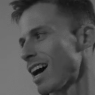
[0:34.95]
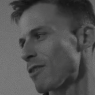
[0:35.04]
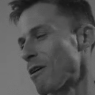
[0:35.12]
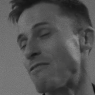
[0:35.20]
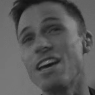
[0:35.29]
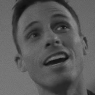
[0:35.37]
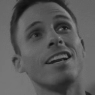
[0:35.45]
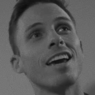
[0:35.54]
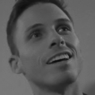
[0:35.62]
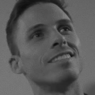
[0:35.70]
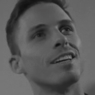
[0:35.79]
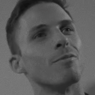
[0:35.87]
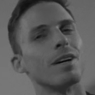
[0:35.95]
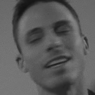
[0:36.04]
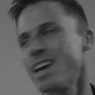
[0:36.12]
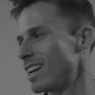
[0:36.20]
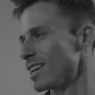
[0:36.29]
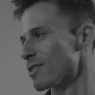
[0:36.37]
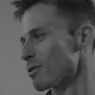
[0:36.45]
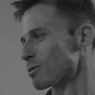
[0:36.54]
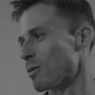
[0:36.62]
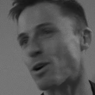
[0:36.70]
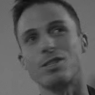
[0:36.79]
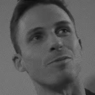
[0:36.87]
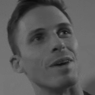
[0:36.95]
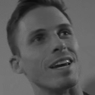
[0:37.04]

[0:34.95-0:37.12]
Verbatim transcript: I don't have any idea what any of those words